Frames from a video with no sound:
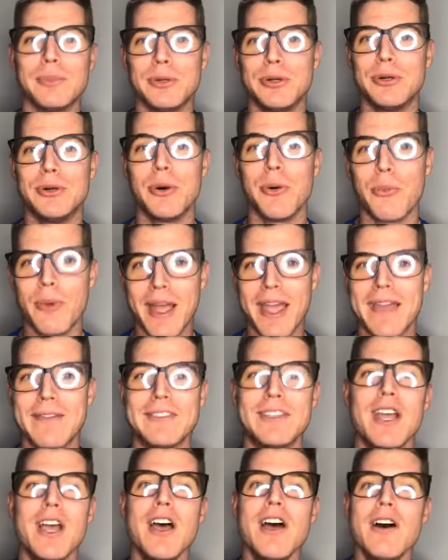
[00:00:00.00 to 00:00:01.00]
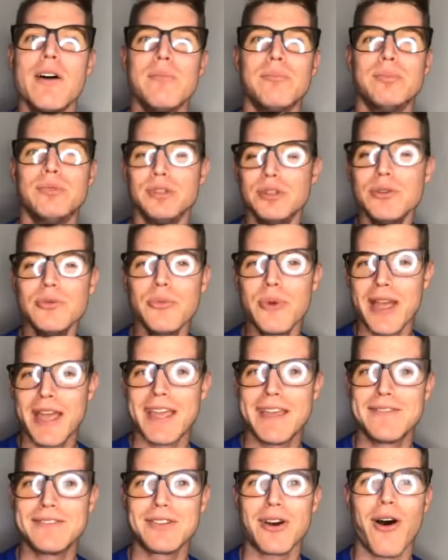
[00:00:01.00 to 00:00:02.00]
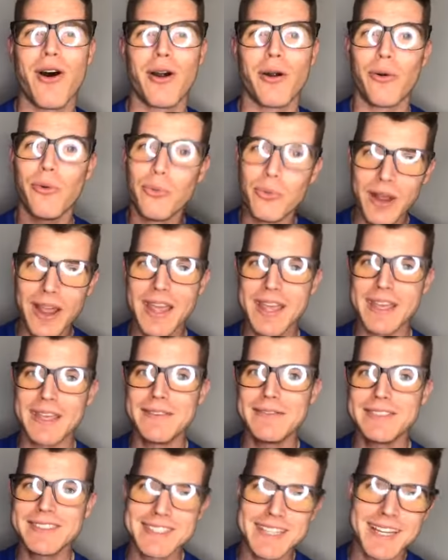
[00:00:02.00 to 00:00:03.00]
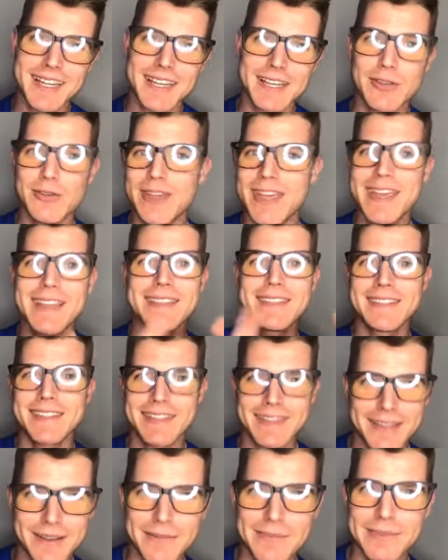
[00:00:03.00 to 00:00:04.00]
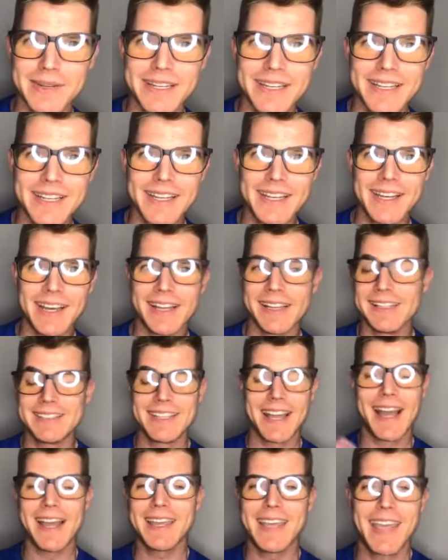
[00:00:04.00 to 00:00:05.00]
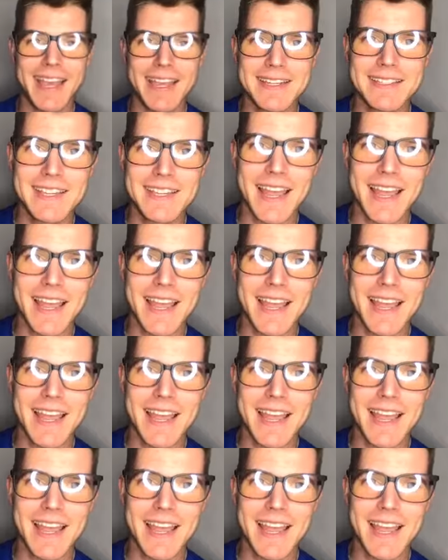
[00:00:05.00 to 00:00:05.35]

blue waves? Blue waves are waves, you can't see them, at least I can't.